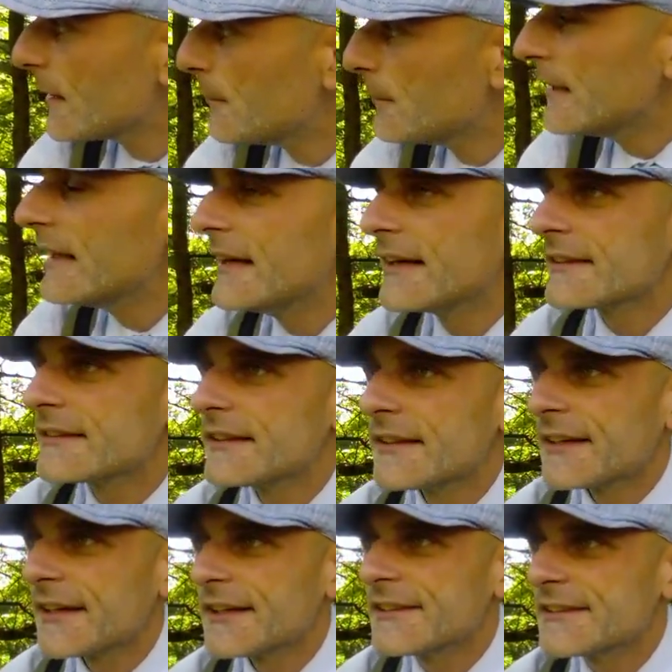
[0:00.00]
million
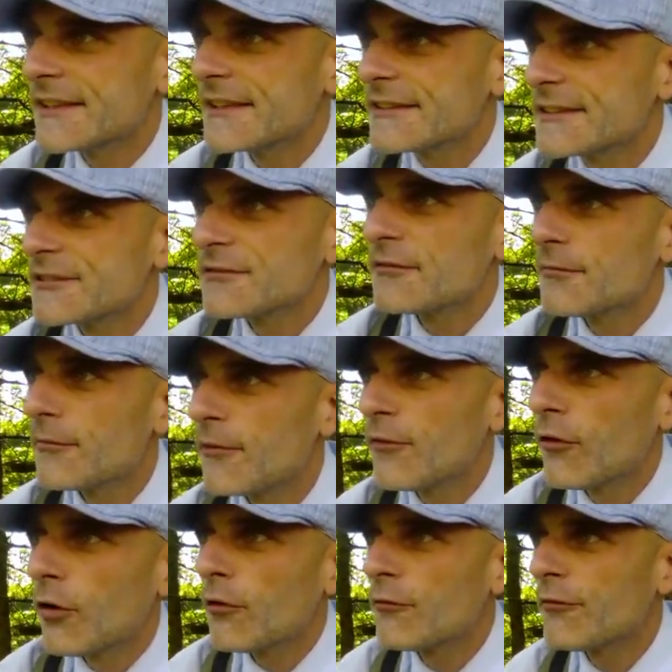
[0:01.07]
reasons
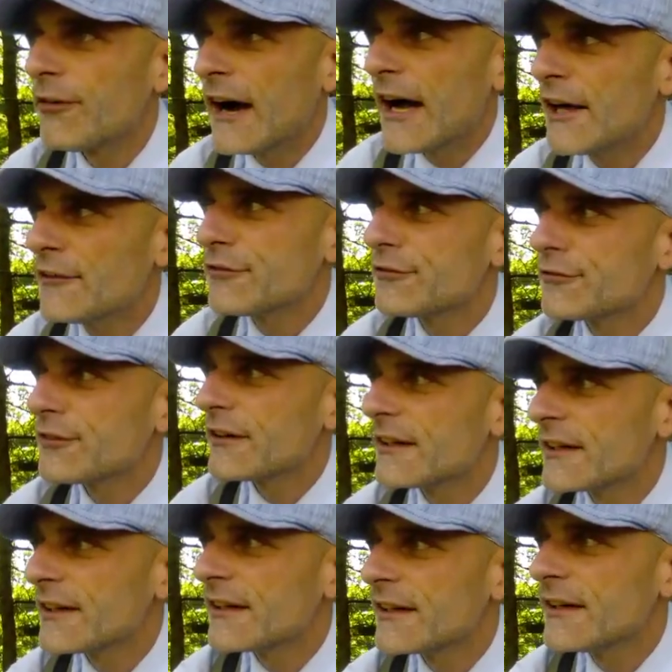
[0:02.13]
from 5
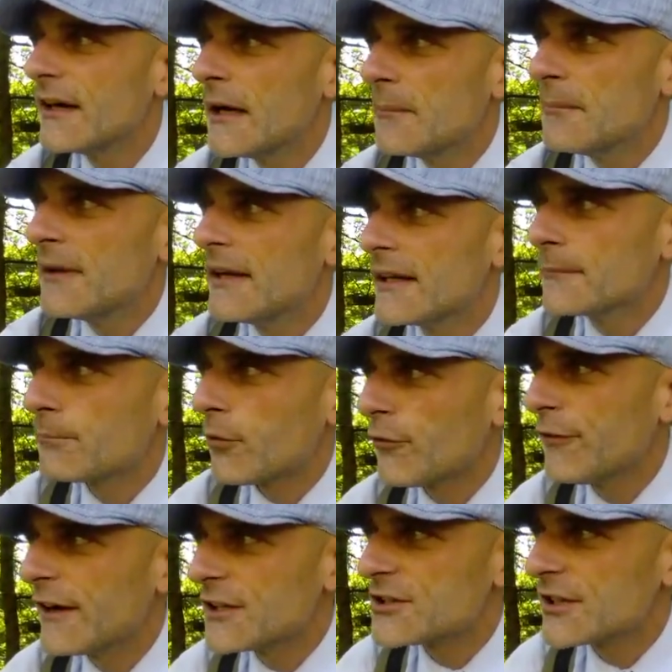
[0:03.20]
million
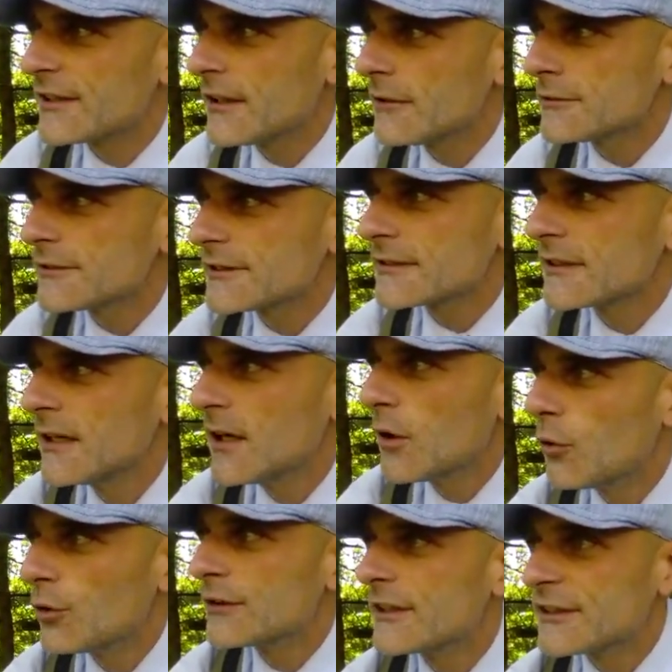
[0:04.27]
professionals
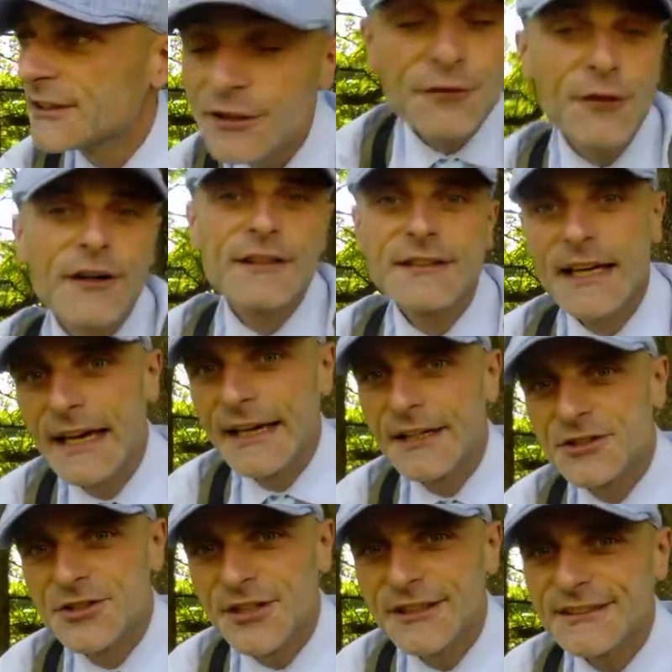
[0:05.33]
with the different
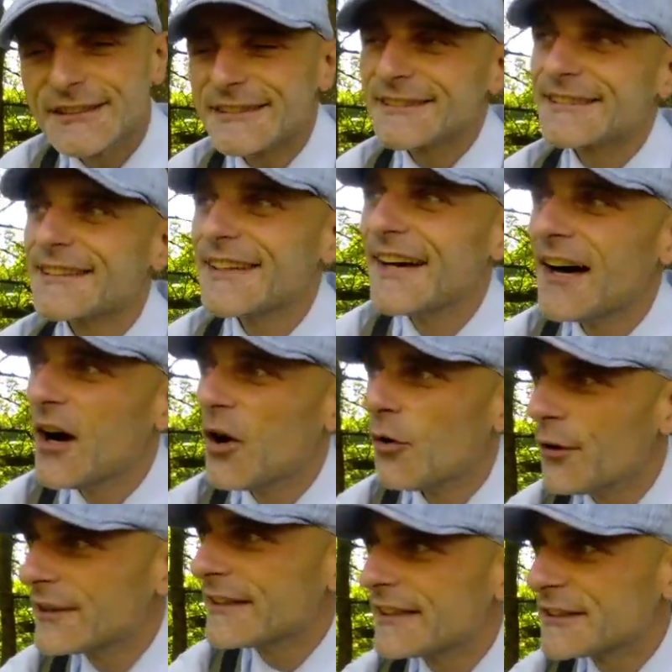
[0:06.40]
ages.
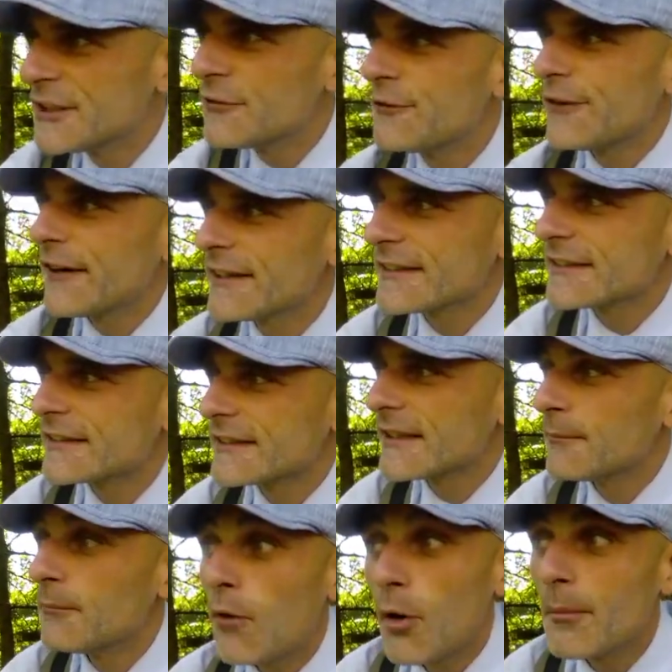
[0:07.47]
With a different
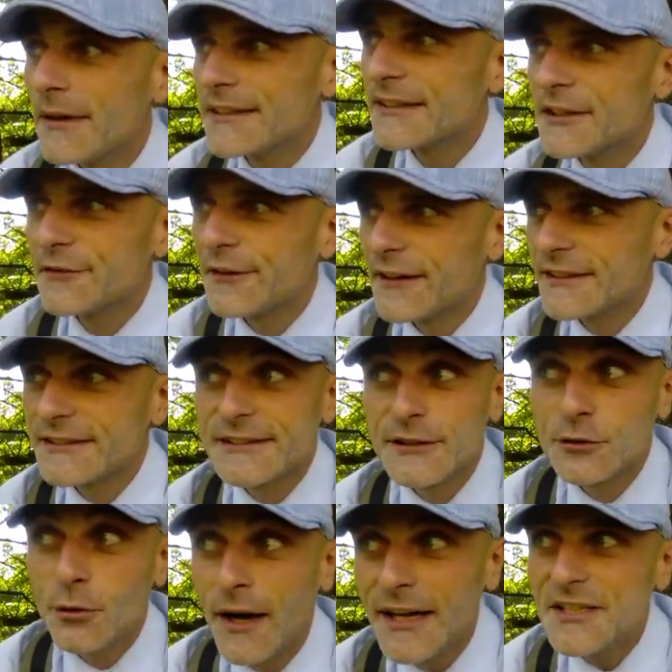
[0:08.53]
moment, different
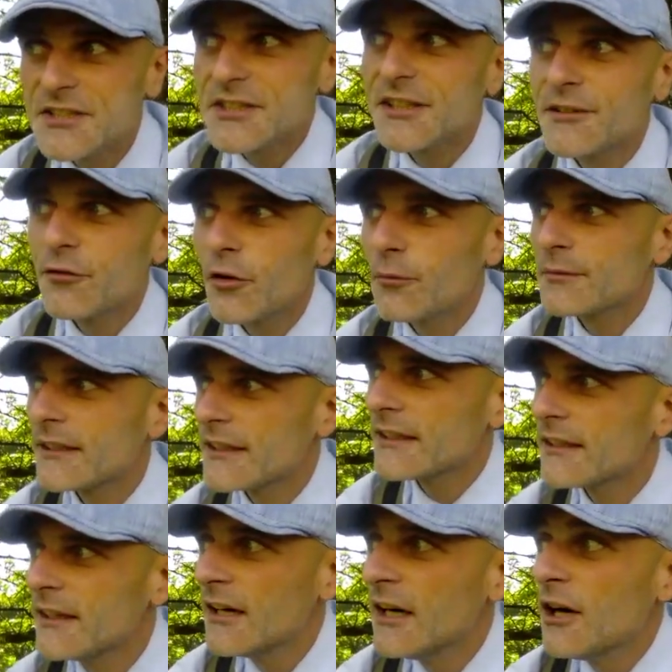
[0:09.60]
situation from
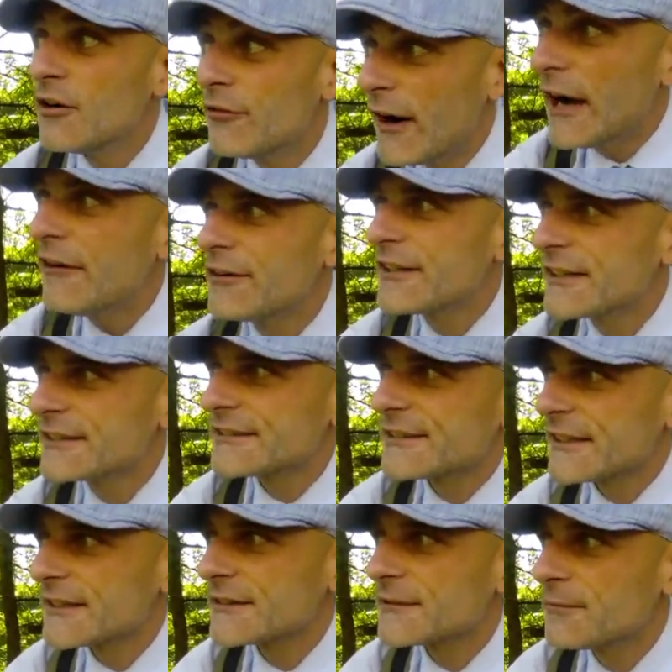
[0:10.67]
the
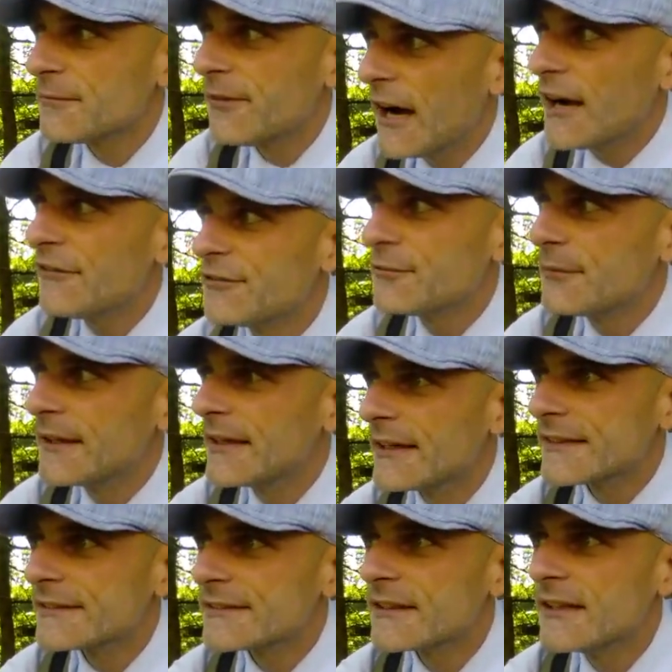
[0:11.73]
500, 5
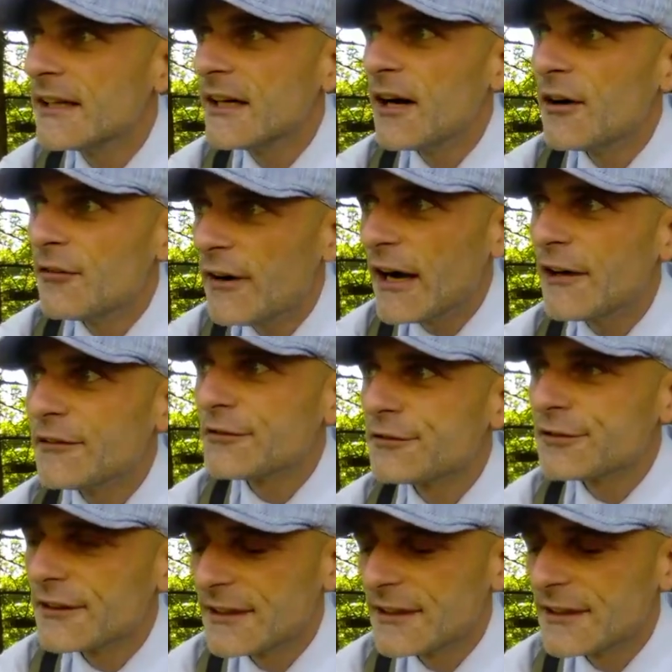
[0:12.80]
million, 5